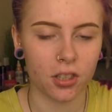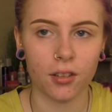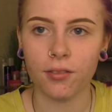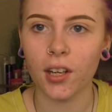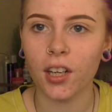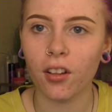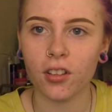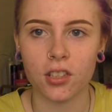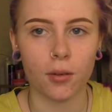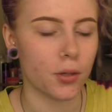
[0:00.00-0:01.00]
Couldn't find it.
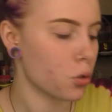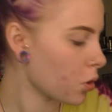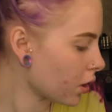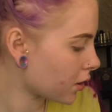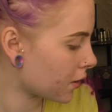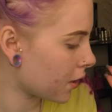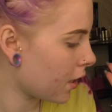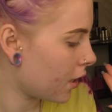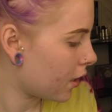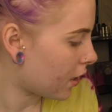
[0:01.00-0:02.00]
Looked at all my drawers.
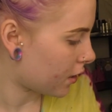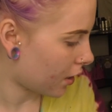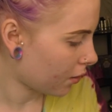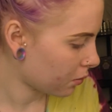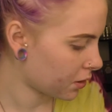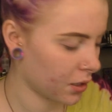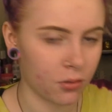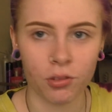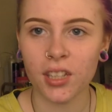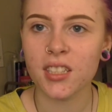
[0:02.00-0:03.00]
Now it's
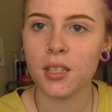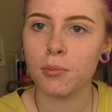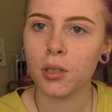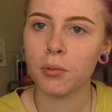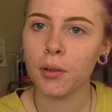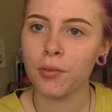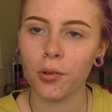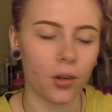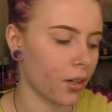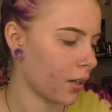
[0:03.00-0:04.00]
laying right to the middle of the
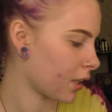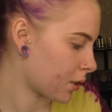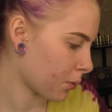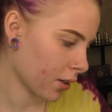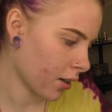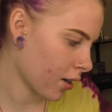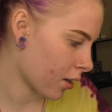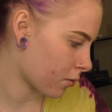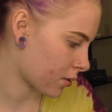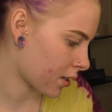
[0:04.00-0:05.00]
floor, and I swear to God
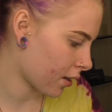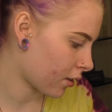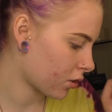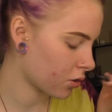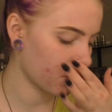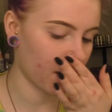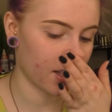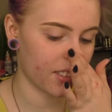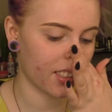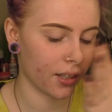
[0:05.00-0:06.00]
it was not there 2
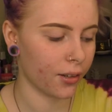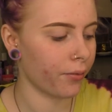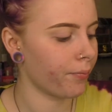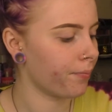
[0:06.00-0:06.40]
seconds ago.